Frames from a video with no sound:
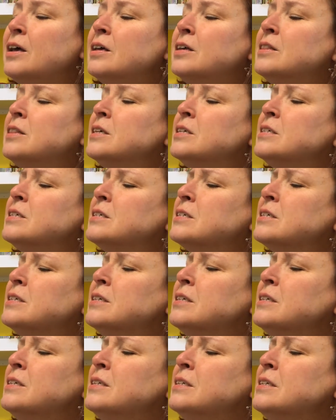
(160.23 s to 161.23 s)
The
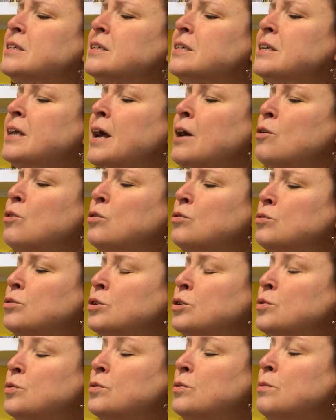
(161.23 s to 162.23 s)
skin it
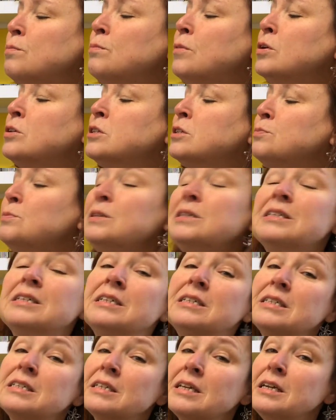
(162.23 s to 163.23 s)
outgrew. Molts means
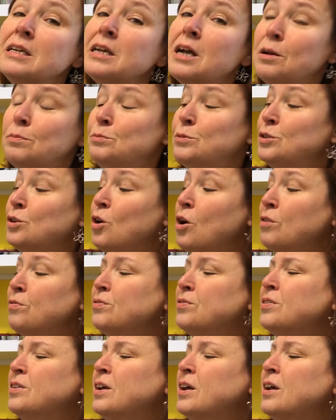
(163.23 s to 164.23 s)
its skin comes off
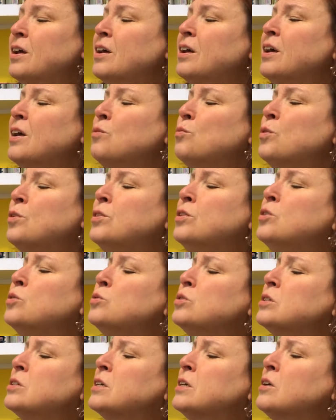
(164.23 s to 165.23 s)
with new
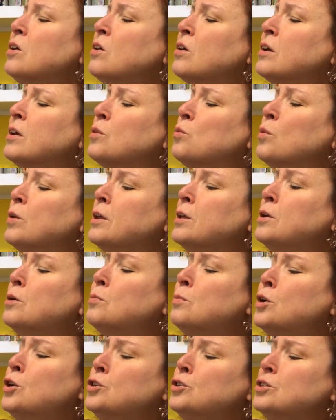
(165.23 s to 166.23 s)
skin on it. When it
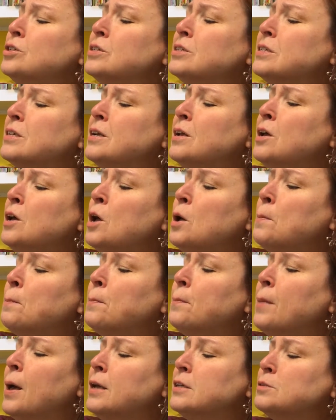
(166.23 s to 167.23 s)
emerges, it
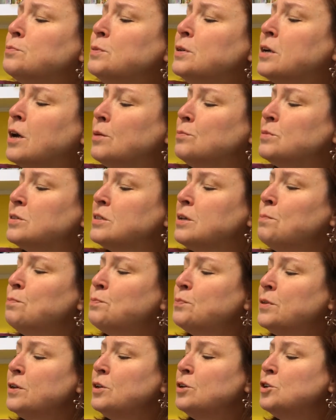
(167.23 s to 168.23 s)
has become
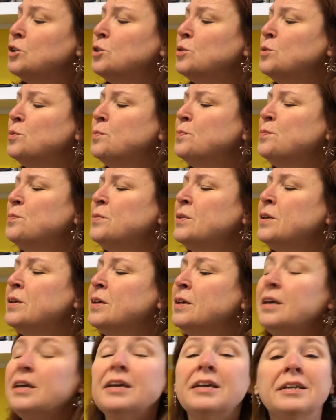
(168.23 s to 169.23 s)
something new.
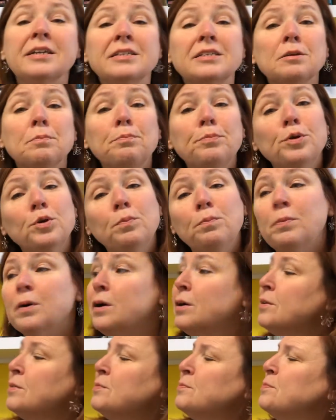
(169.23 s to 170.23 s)
It is a
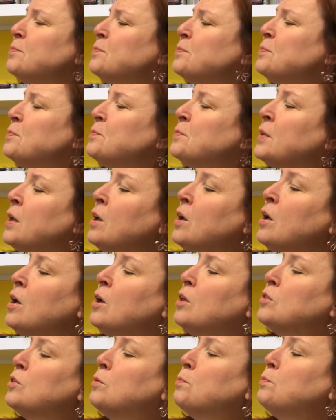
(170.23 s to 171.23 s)
pupa.
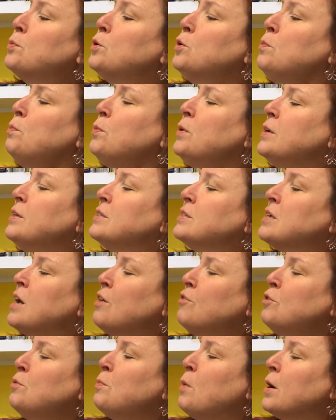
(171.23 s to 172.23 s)
The pupa is
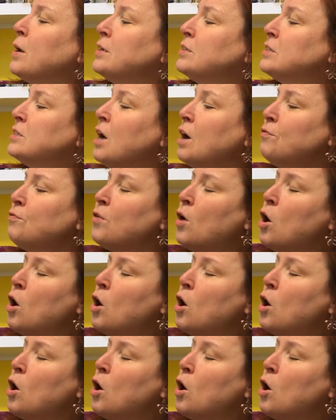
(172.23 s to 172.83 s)
covered by a tough